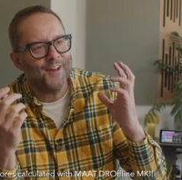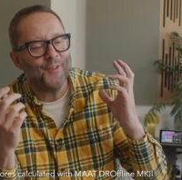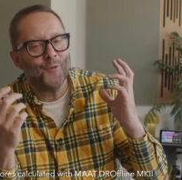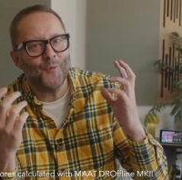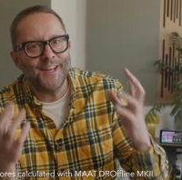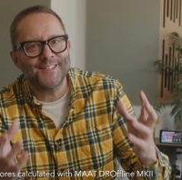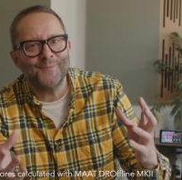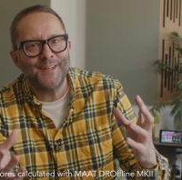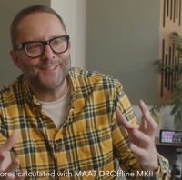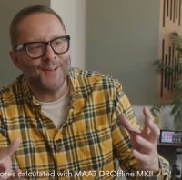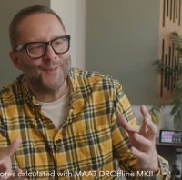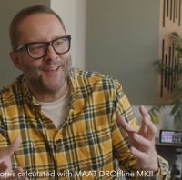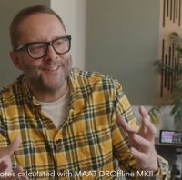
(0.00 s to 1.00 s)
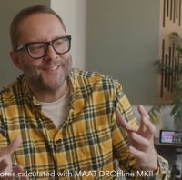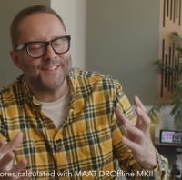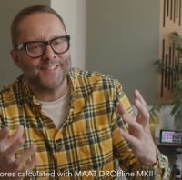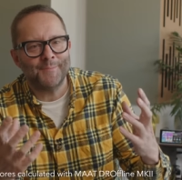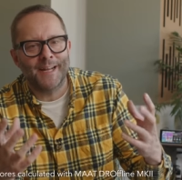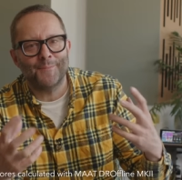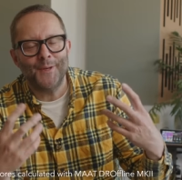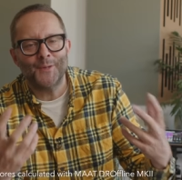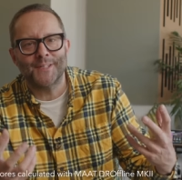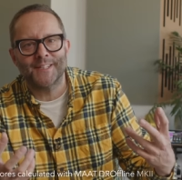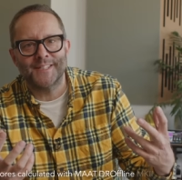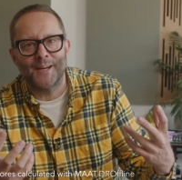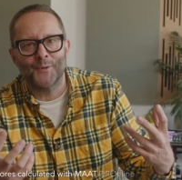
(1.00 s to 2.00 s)
the reason we do this is to make
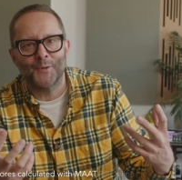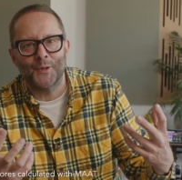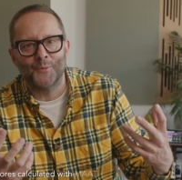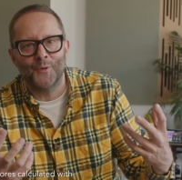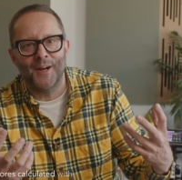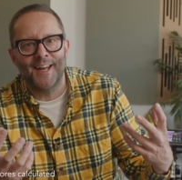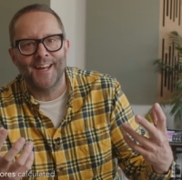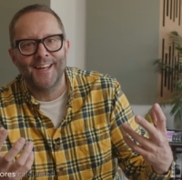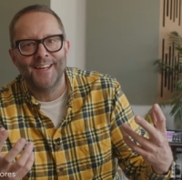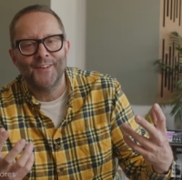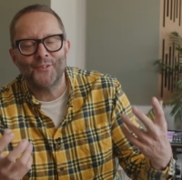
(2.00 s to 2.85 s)
music sound good, right?